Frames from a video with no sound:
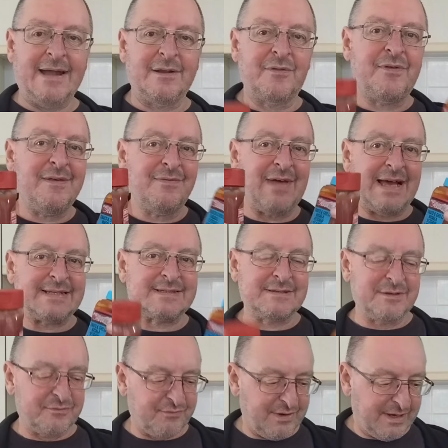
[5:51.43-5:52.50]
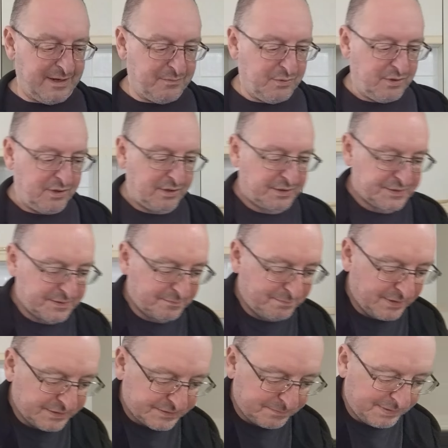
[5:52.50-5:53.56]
And I think that's going to really work as a